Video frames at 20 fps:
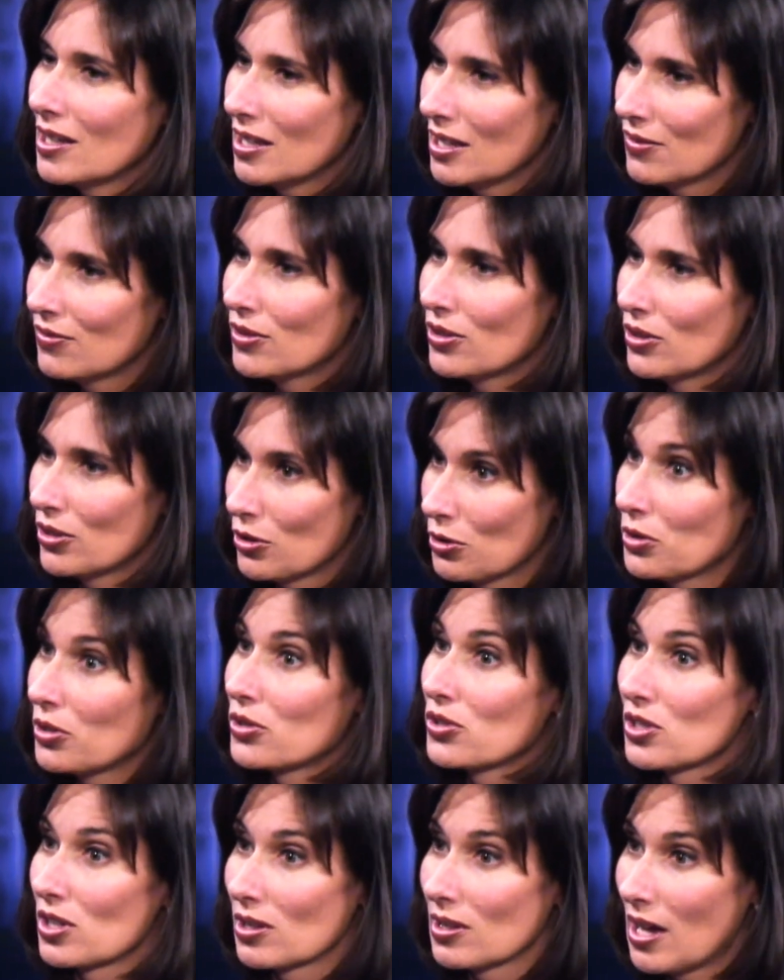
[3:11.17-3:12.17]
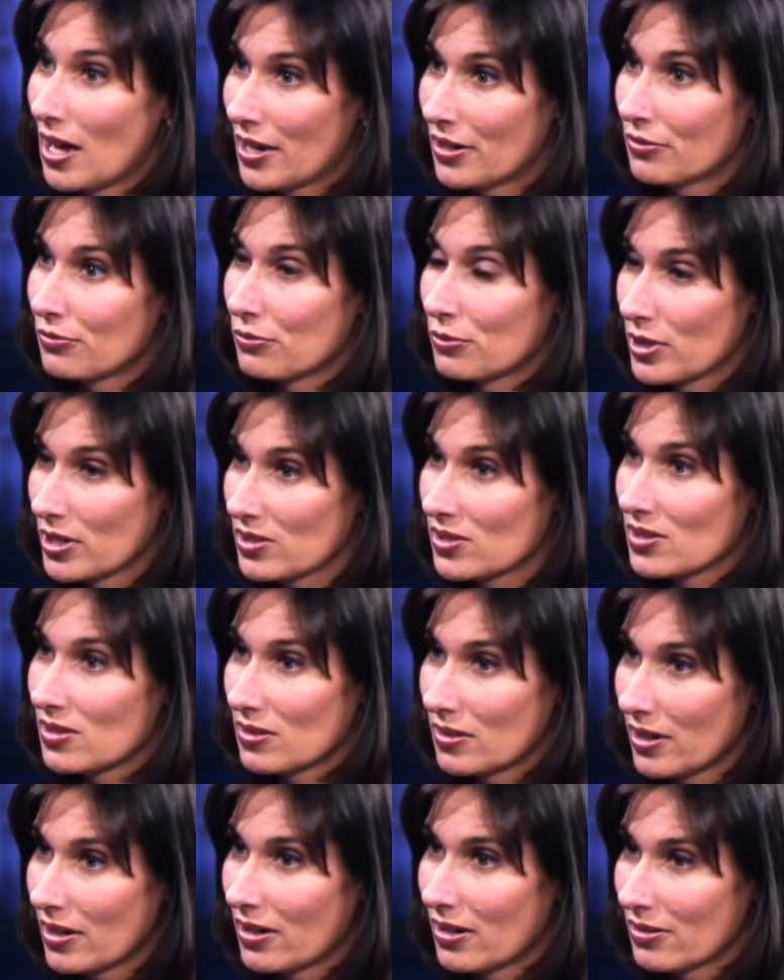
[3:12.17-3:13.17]
even though there's a lot of risk
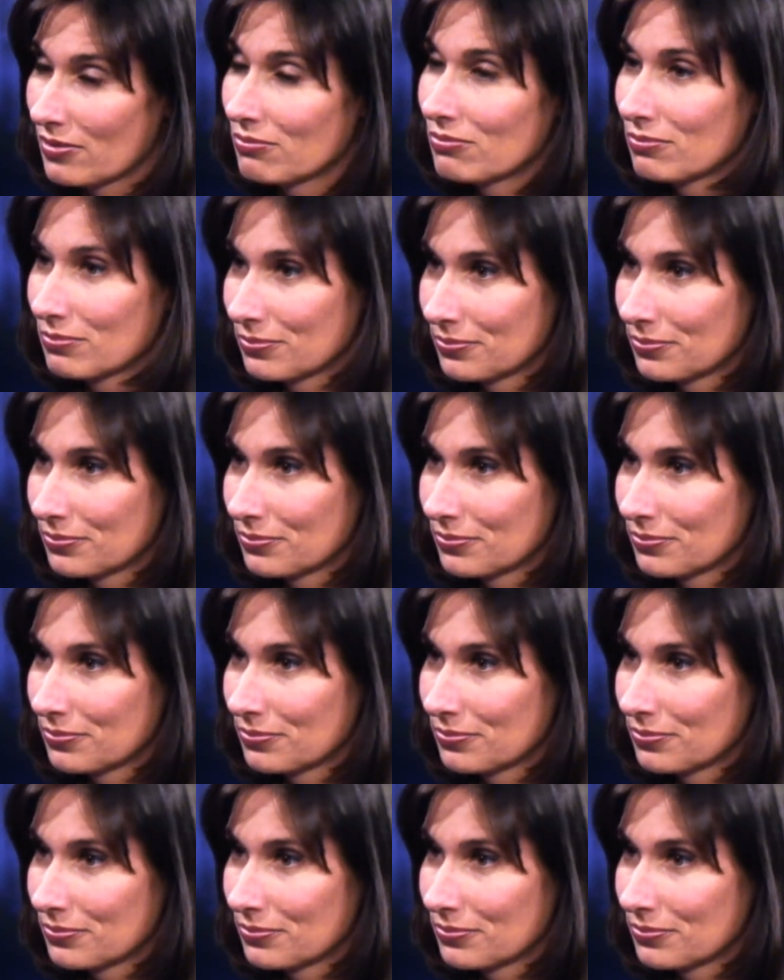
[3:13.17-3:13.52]
there.